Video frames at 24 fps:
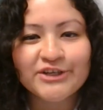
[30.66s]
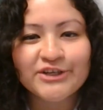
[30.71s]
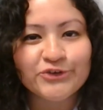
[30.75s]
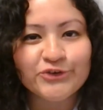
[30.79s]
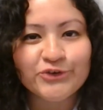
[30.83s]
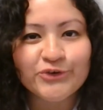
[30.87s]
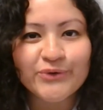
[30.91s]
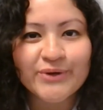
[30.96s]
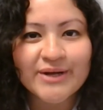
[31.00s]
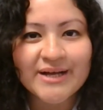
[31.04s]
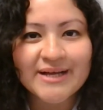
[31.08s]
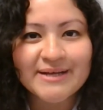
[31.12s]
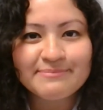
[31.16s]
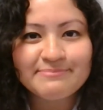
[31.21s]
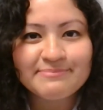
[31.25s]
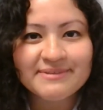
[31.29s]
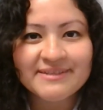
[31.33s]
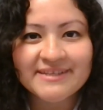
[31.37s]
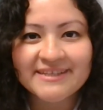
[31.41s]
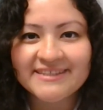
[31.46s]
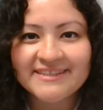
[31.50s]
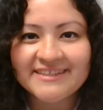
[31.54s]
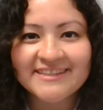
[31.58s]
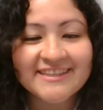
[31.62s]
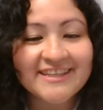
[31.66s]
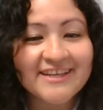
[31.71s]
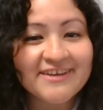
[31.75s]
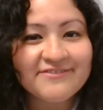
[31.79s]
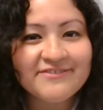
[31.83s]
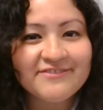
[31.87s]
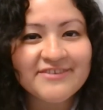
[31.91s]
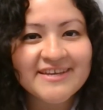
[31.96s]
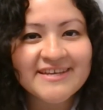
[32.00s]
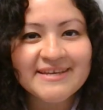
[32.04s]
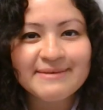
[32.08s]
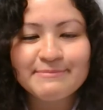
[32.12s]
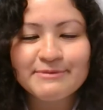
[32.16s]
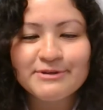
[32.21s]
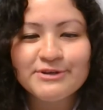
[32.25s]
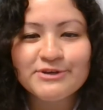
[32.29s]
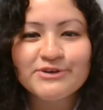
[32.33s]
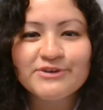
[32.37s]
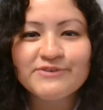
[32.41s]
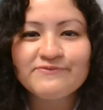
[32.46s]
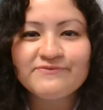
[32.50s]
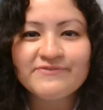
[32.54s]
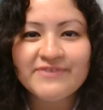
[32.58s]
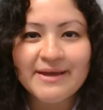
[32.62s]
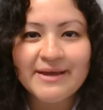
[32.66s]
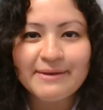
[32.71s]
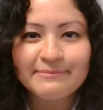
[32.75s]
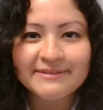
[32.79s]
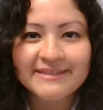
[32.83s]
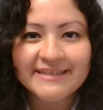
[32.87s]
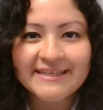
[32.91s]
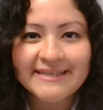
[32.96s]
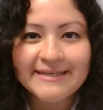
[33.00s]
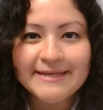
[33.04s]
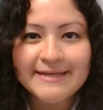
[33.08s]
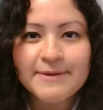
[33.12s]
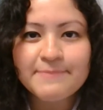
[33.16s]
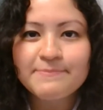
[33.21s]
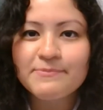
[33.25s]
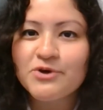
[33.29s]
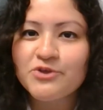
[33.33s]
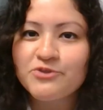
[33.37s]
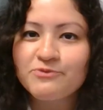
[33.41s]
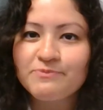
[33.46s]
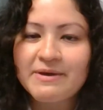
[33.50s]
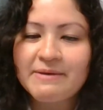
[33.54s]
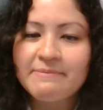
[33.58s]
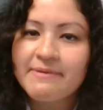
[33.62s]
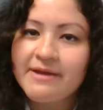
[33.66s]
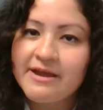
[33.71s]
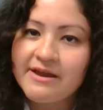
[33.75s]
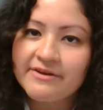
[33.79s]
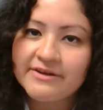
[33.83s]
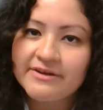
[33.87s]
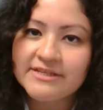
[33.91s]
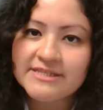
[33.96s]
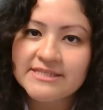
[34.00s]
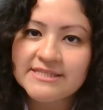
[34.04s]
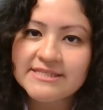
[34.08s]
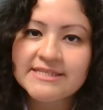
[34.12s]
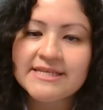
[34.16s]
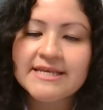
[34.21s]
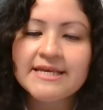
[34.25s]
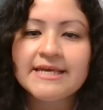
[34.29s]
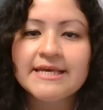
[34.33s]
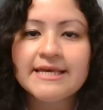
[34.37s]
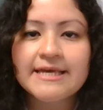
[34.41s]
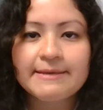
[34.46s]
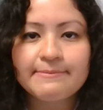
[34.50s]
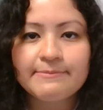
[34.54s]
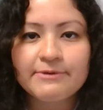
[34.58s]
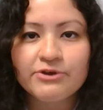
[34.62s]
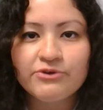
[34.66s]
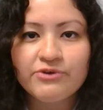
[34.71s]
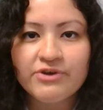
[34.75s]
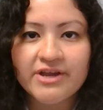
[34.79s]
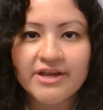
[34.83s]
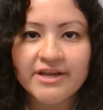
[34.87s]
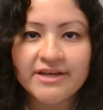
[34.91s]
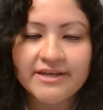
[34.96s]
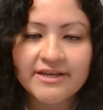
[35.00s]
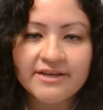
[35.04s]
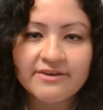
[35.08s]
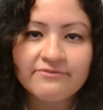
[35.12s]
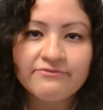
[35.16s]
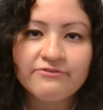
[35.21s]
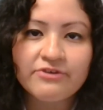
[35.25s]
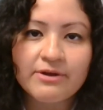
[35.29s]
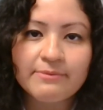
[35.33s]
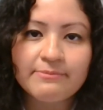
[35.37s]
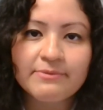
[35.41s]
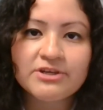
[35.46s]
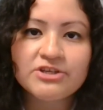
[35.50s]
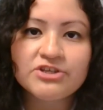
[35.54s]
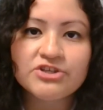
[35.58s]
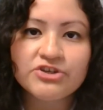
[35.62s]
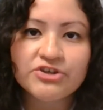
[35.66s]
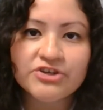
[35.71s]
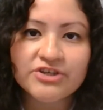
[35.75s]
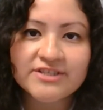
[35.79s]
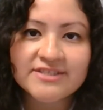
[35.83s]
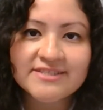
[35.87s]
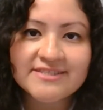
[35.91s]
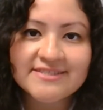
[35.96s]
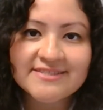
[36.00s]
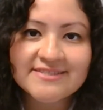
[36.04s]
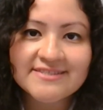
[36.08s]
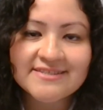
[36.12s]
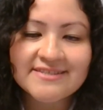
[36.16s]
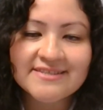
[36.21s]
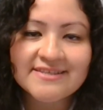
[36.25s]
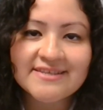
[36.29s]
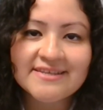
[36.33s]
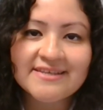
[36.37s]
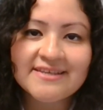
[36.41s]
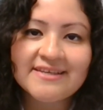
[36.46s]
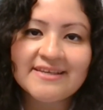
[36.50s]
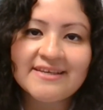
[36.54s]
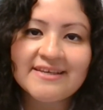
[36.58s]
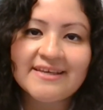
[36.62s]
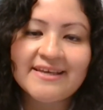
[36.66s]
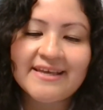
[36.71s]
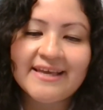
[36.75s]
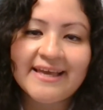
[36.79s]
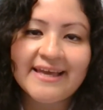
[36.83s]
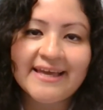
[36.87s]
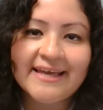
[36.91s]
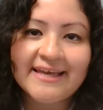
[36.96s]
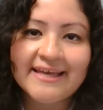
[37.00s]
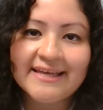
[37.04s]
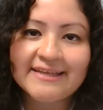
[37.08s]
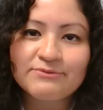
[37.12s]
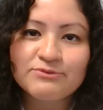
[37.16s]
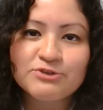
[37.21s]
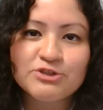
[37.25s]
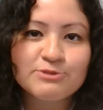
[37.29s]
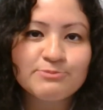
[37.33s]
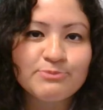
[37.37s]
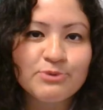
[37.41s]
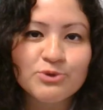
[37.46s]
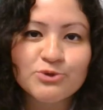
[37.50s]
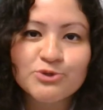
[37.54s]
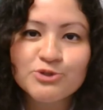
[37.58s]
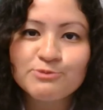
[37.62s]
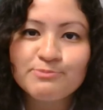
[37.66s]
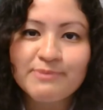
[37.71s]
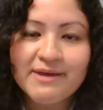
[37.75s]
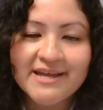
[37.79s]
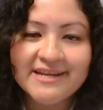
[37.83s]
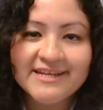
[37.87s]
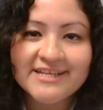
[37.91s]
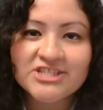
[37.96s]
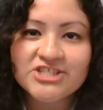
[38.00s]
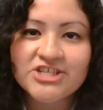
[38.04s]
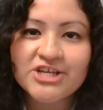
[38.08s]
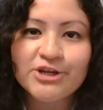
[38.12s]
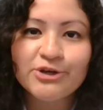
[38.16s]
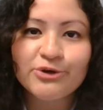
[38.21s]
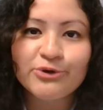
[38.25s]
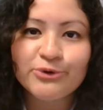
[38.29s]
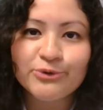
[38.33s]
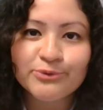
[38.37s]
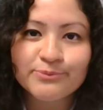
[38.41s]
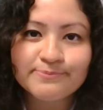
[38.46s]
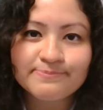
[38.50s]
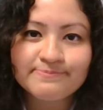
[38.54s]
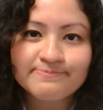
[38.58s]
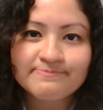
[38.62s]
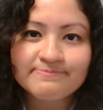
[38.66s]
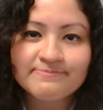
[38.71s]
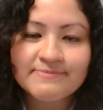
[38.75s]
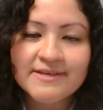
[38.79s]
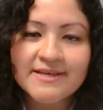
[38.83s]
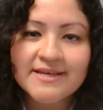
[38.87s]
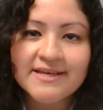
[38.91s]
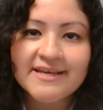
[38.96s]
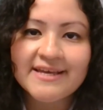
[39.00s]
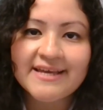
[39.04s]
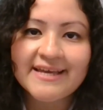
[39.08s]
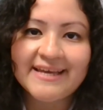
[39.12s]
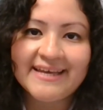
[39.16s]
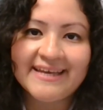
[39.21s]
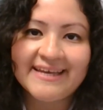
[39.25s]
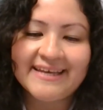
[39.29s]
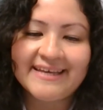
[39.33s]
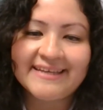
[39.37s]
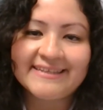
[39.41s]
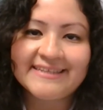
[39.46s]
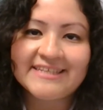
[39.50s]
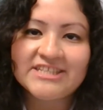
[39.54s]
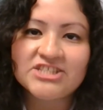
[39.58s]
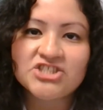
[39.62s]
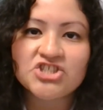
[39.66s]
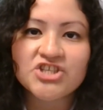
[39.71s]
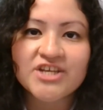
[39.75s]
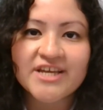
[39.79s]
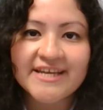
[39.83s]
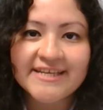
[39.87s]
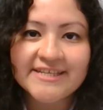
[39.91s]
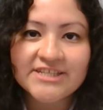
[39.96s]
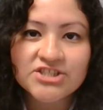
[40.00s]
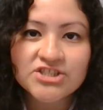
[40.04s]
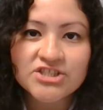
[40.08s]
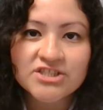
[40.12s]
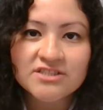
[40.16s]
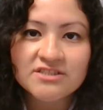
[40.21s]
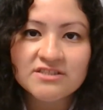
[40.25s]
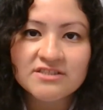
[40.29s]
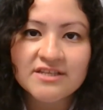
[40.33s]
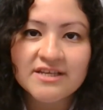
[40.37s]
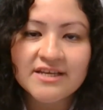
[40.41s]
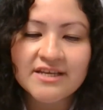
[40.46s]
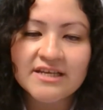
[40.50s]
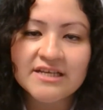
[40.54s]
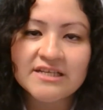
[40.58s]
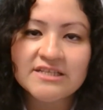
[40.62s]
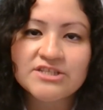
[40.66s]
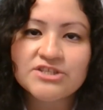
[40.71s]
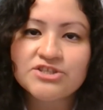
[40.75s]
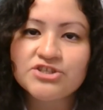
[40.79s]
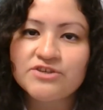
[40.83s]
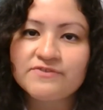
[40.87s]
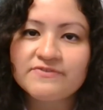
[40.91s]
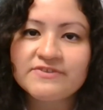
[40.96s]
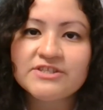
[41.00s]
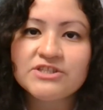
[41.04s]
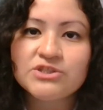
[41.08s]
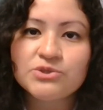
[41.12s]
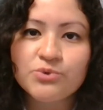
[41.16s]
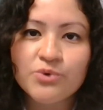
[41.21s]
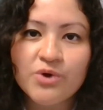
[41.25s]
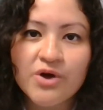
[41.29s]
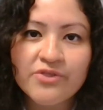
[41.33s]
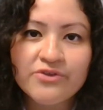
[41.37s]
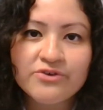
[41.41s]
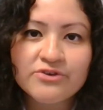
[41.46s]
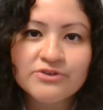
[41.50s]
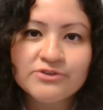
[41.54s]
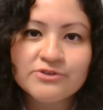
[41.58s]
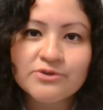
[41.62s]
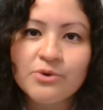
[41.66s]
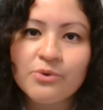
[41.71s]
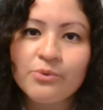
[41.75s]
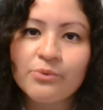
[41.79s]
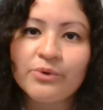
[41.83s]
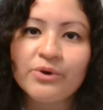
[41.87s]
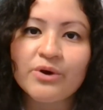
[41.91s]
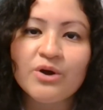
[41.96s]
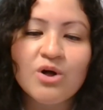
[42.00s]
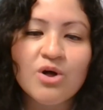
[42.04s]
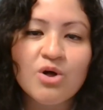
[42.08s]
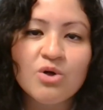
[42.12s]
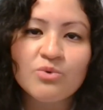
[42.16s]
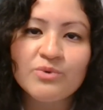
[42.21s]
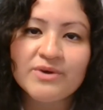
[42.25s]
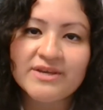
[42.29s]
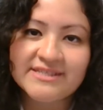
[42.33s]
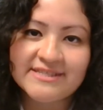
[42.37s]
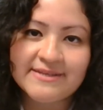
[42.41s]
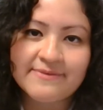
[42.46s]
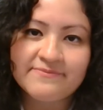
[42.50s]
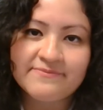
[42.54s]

grew up in a loving immigrant family. Both my parents immigrated from Honduras, and we spoke Spanish at home, and education and service to others were always